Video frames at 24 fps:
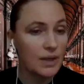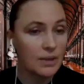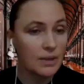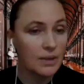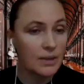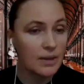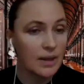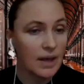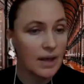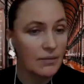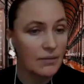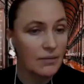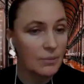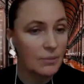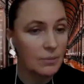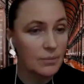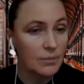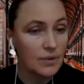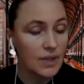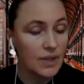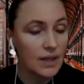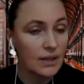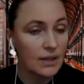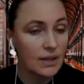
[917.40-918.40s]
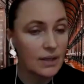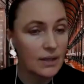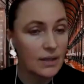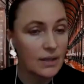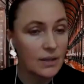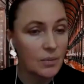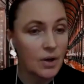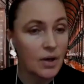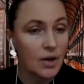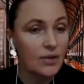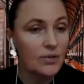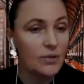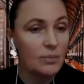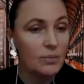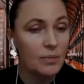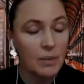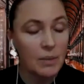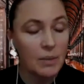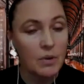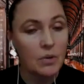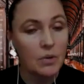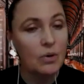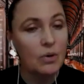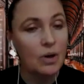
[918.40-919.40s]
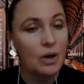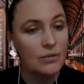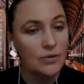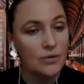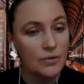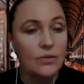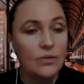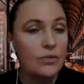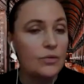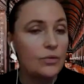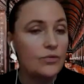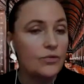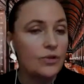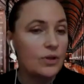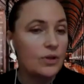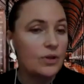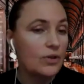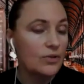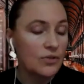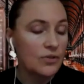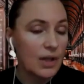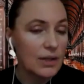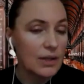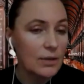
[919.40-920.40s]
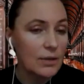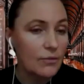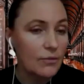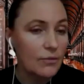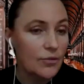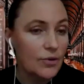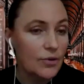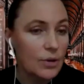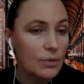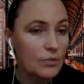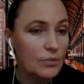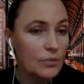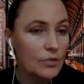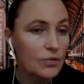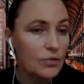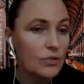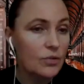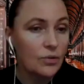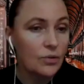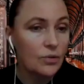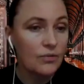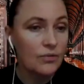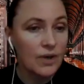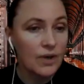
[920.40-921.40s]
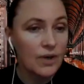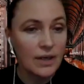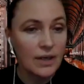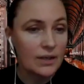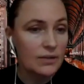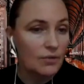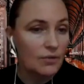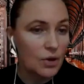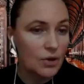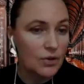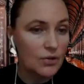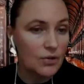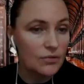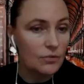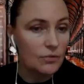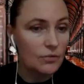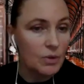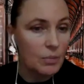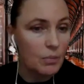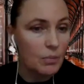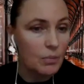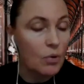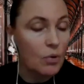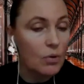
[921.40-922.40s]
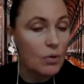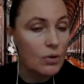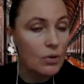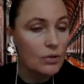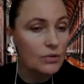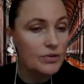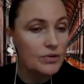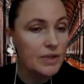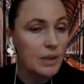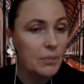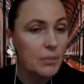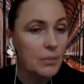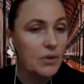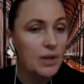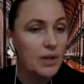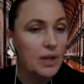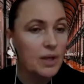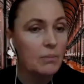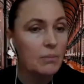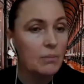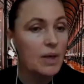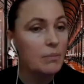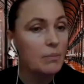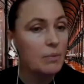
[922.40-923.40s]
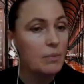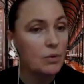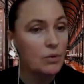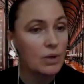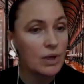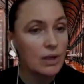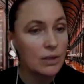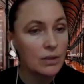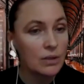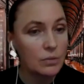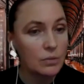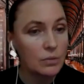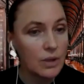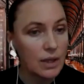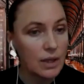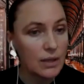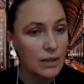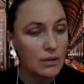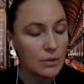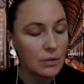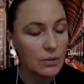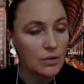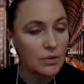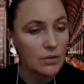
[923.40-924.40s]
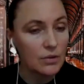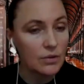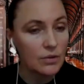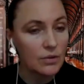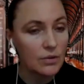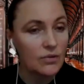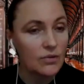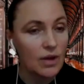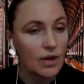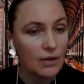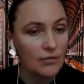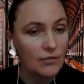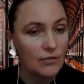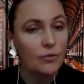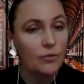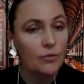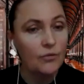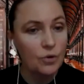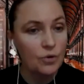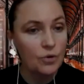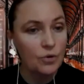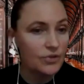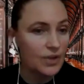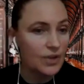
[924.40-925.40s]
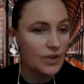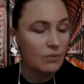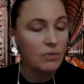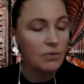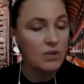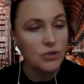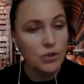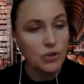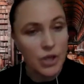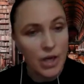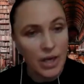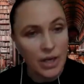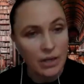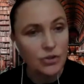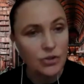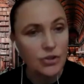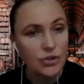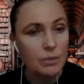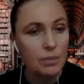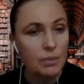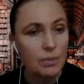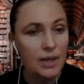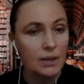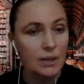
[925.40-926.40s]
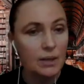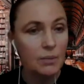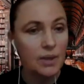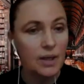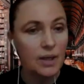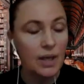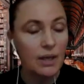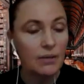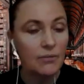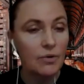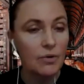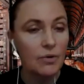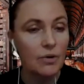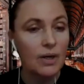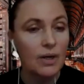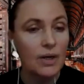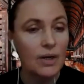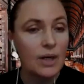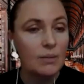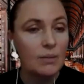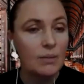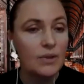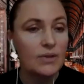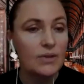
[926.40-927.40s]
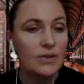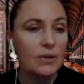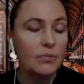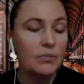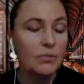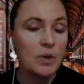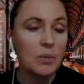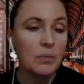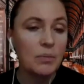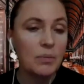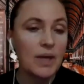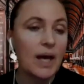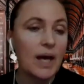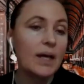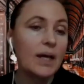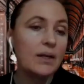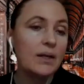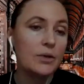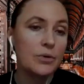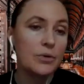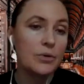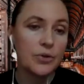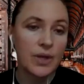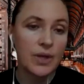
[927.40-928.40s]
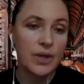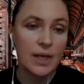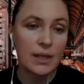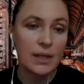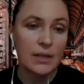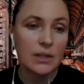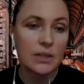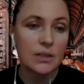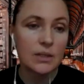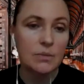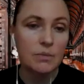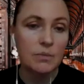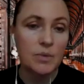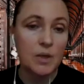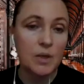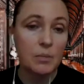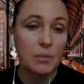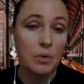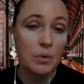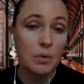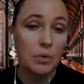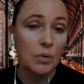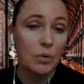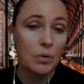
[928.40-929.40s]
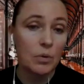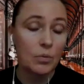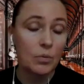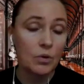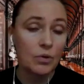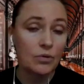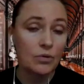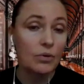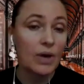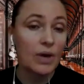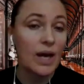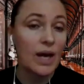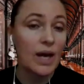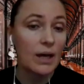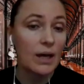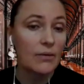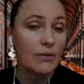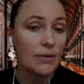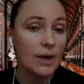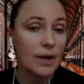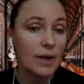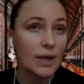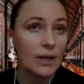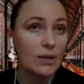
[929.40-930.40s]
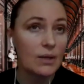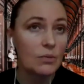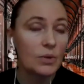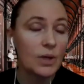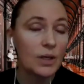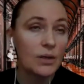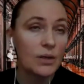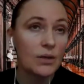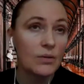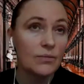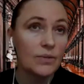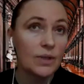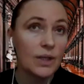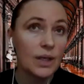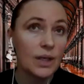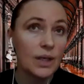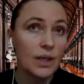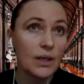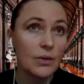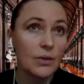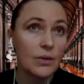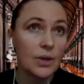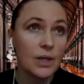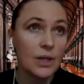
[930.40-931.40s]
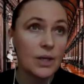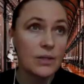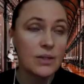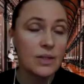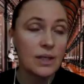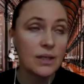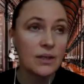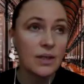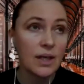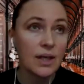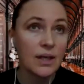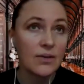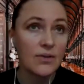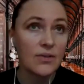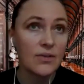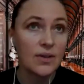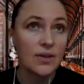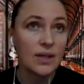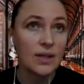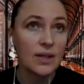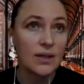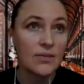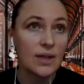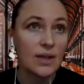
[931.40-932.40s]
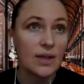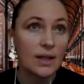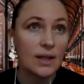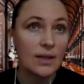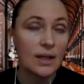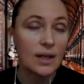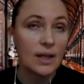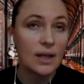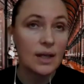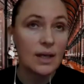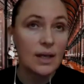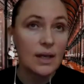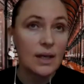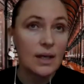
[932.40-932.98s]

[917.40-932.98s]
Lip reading: we have done in the past. Maybe you use the consulting firm to do a very advanced report or something. Maybe you can do that yourself. So of course that will change the buying behavior, but there will be other things people want to have. And one of the things that I see is that,